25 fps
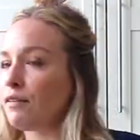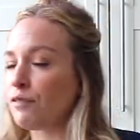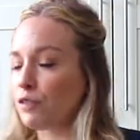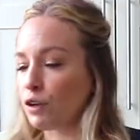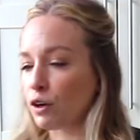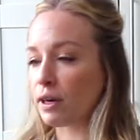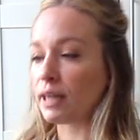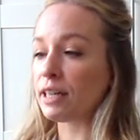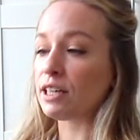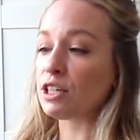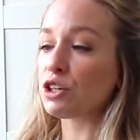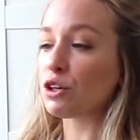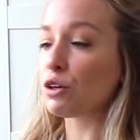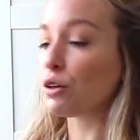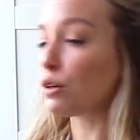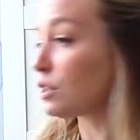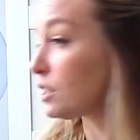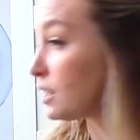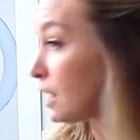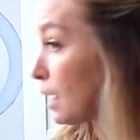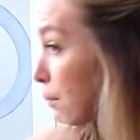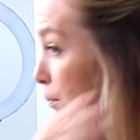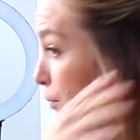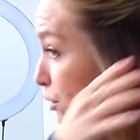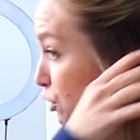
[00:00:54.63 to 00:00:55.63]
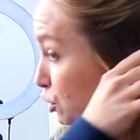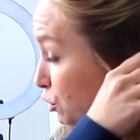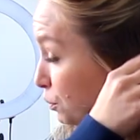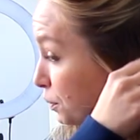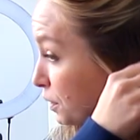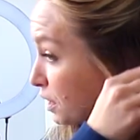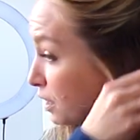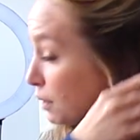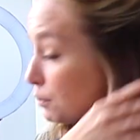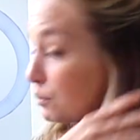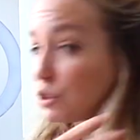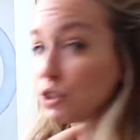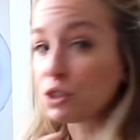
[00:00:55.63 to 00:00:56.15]
If your internal temperature
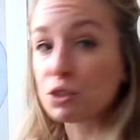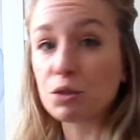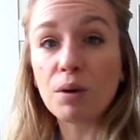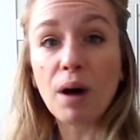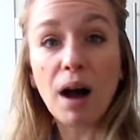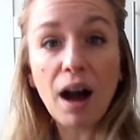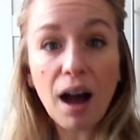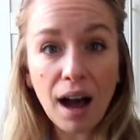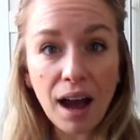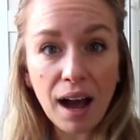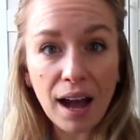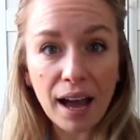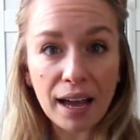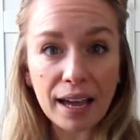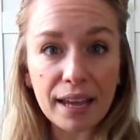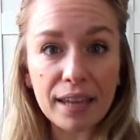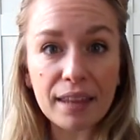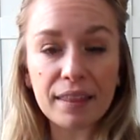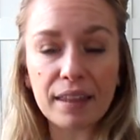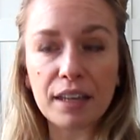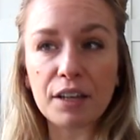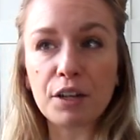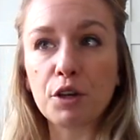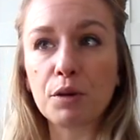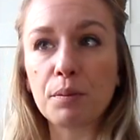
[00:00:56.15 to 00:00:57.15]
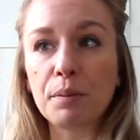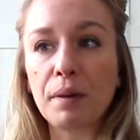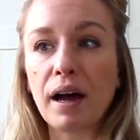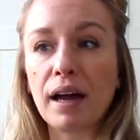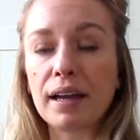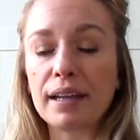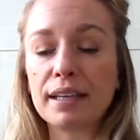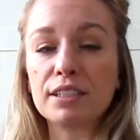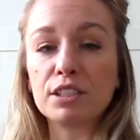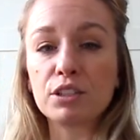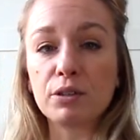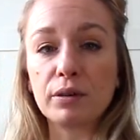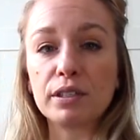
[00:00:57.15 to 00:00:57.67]
becomes too high, then your
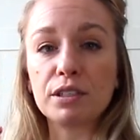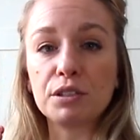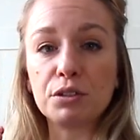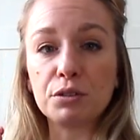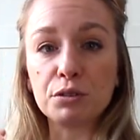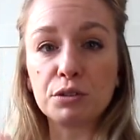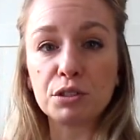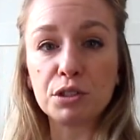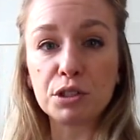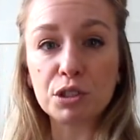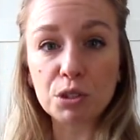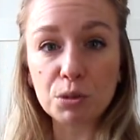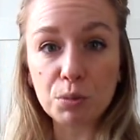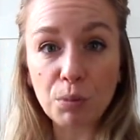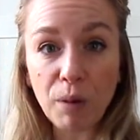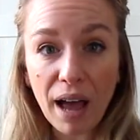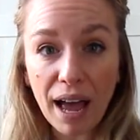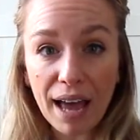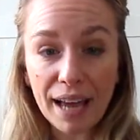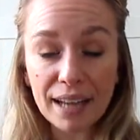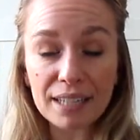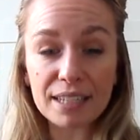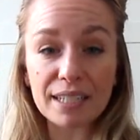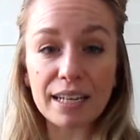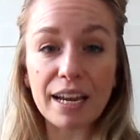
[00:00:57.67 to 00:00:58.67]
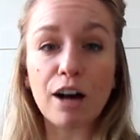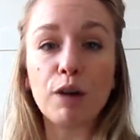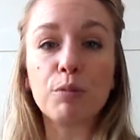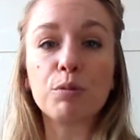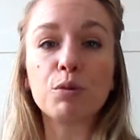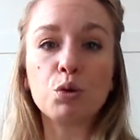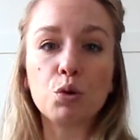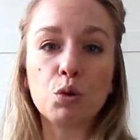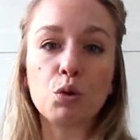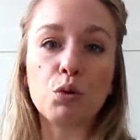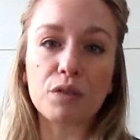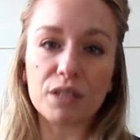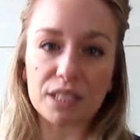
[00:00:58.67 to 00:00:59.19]
body is going to sweat to
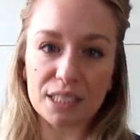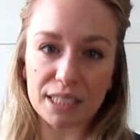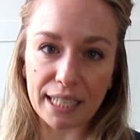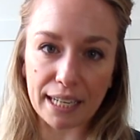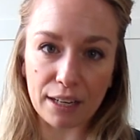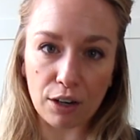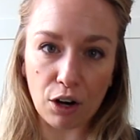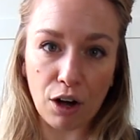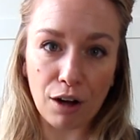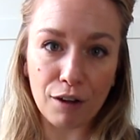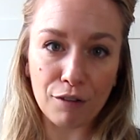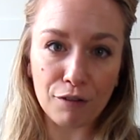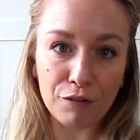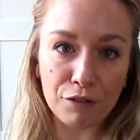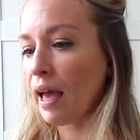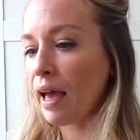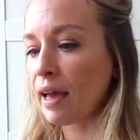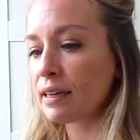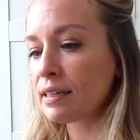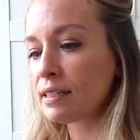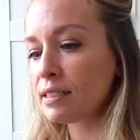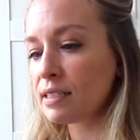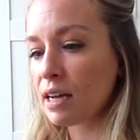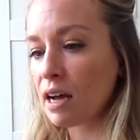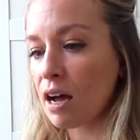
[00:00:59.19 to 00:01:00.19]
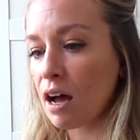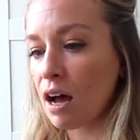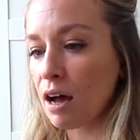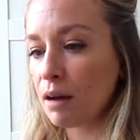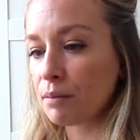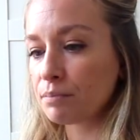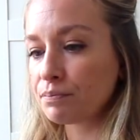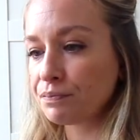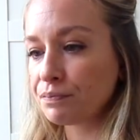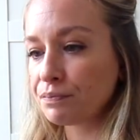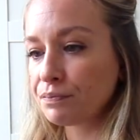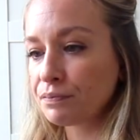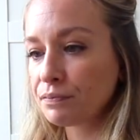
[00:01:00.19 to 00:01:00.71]
help cool the skin off.
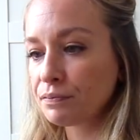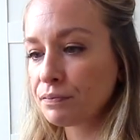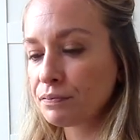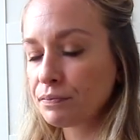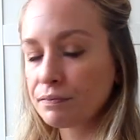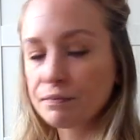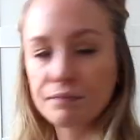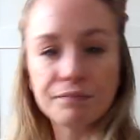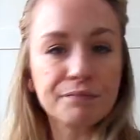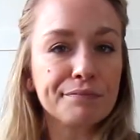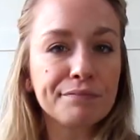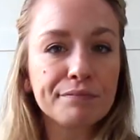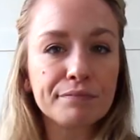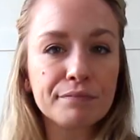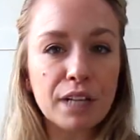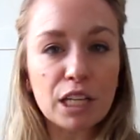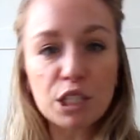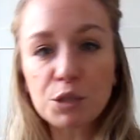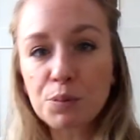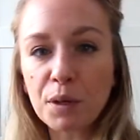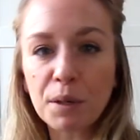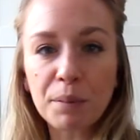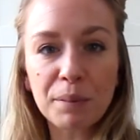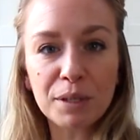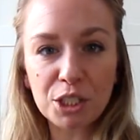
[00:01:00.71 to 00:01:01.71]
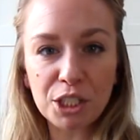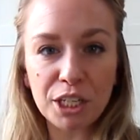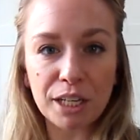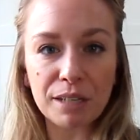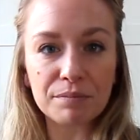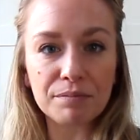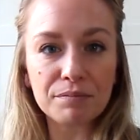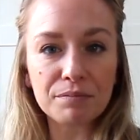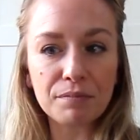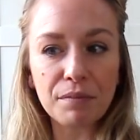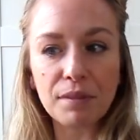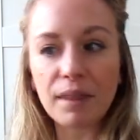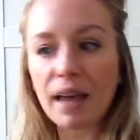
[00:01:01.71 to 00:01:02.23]
And that's pretty much it.
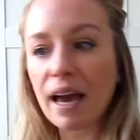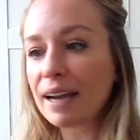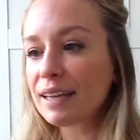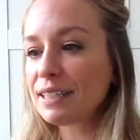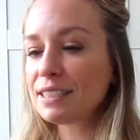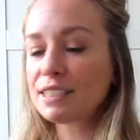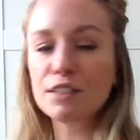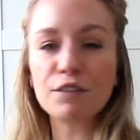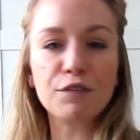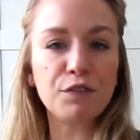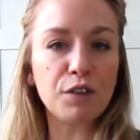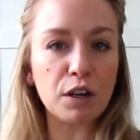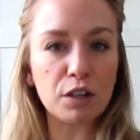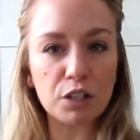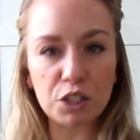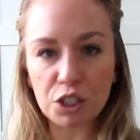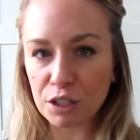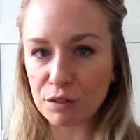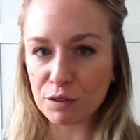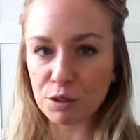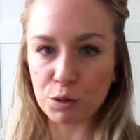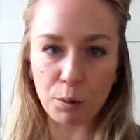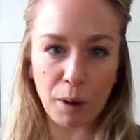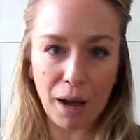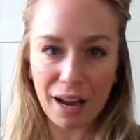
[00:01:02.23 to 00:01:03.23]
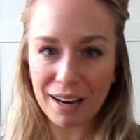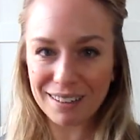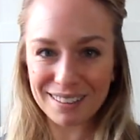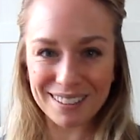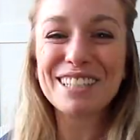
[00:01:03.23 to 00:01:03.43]
That is the function of sweat.